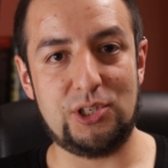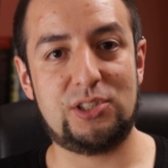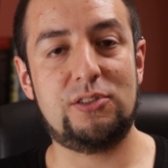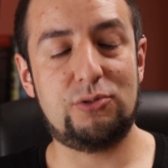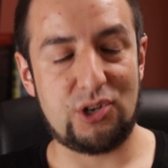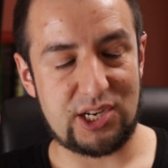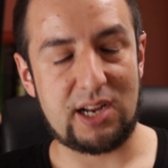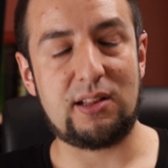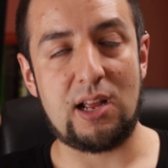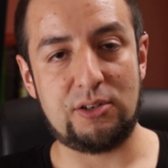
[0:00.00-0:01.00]
just
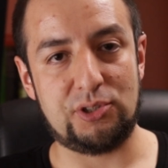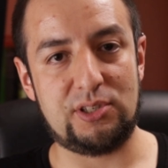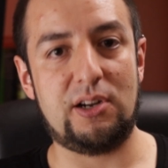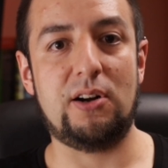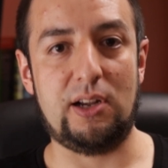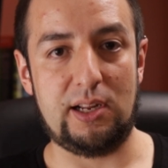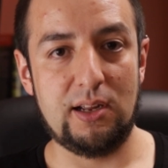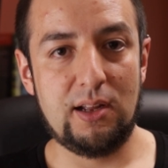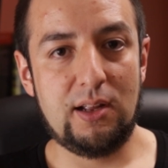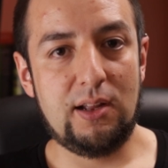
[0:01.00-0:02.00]
reject entries early.
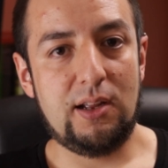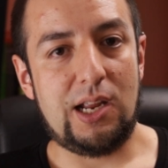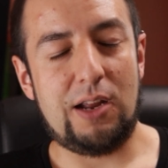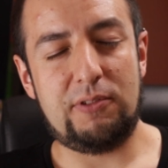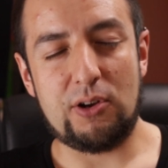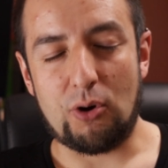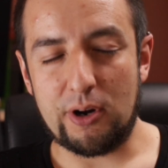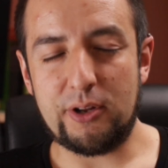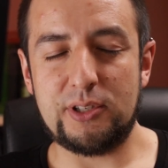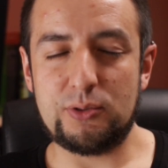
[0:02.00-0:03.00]
If the
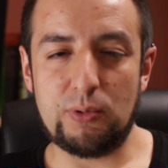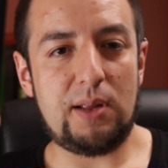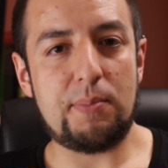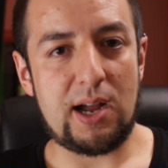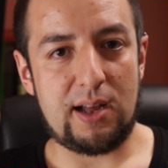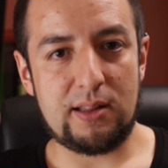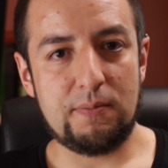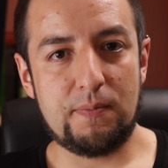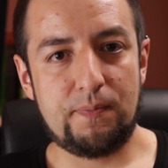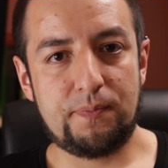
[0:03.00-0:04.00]
audio is really bad,
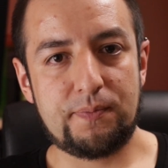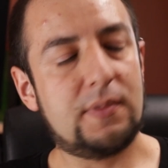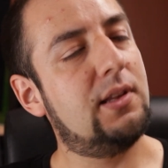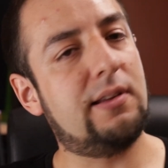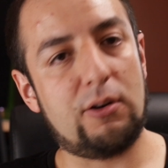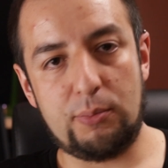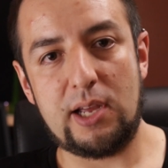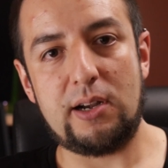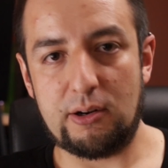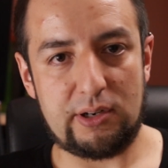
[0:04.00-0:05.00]
that will be
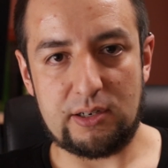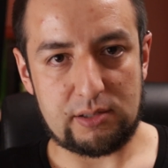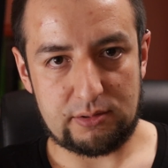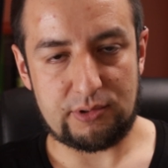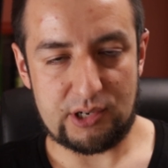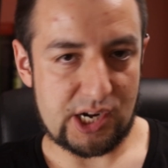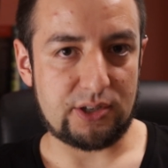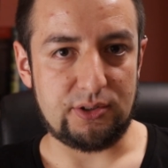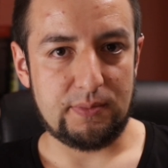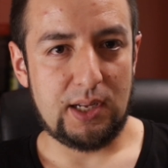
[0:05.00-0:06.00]
an early
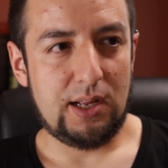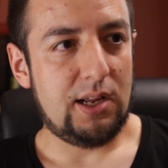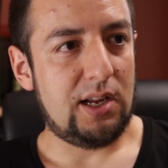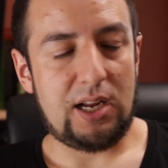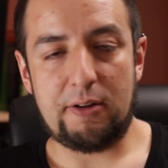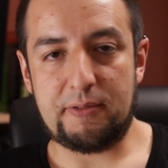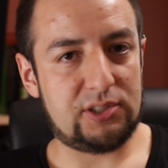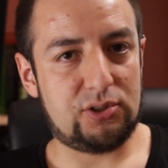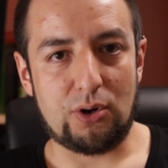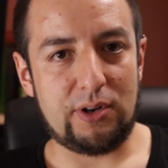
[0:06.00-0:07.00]
rejection. If the
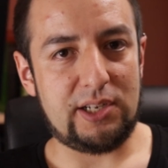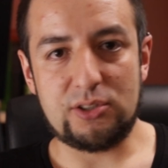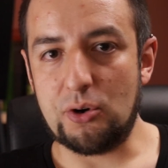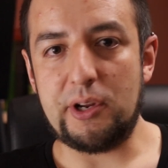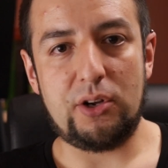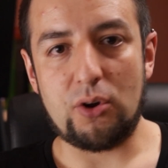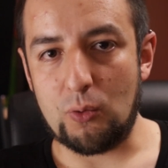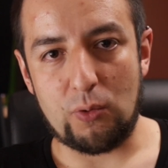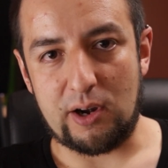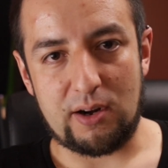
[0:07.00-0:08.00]
story is going
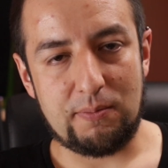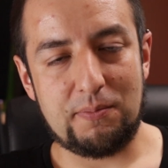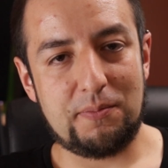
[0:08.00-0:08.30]
nowhere